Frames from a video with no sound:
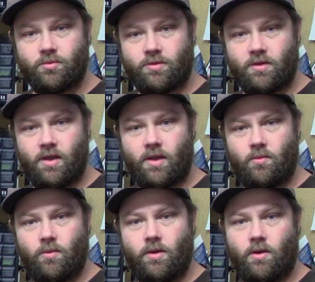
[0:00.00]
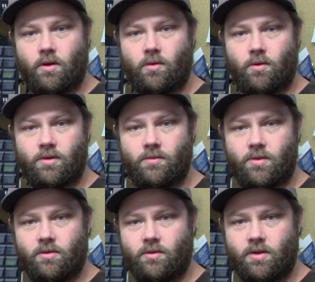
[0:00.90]
Today we are going to
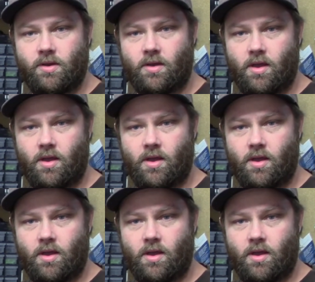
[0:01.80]
be looking